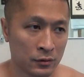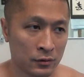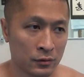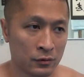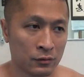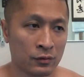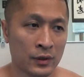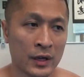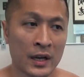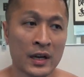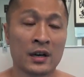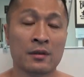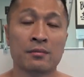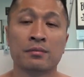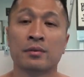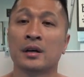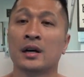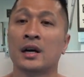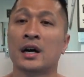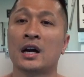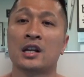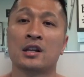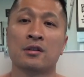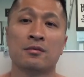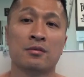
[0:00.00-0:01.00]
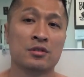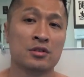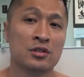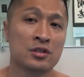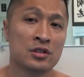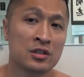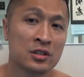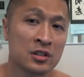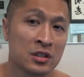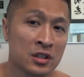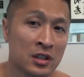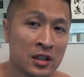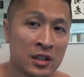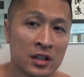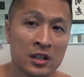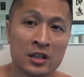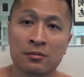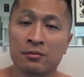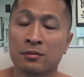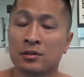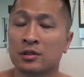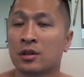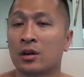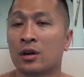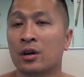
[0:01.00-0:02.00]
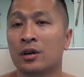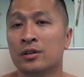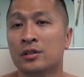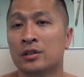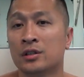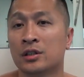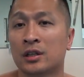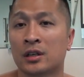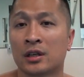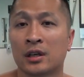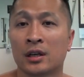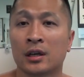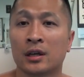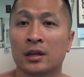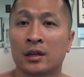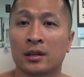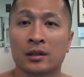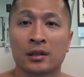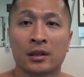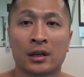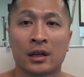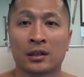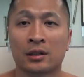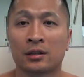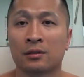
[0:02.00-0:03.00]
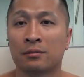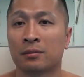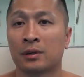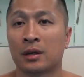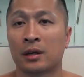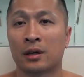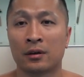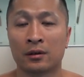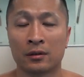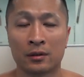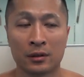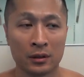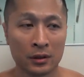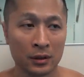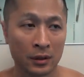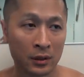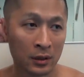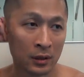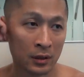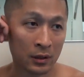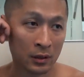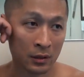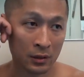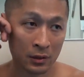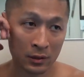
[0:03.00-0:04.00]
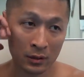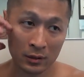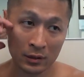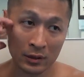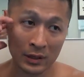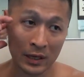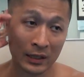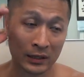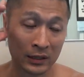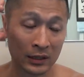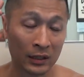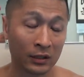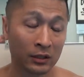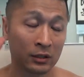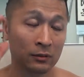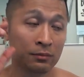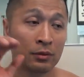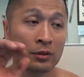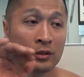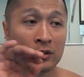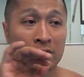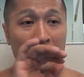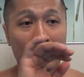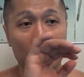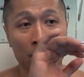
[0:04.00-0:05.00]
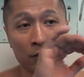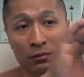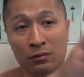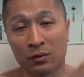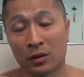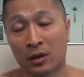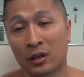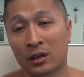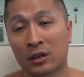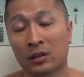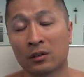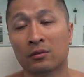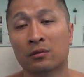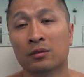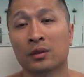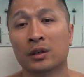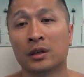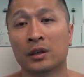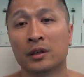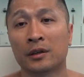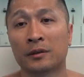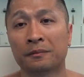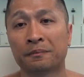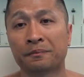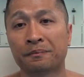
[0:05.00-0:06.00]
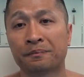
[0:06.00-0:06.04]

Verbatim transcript: ran up behind him and just hit him as hard as he can and knocked him out. Knocked out the person that was walking away.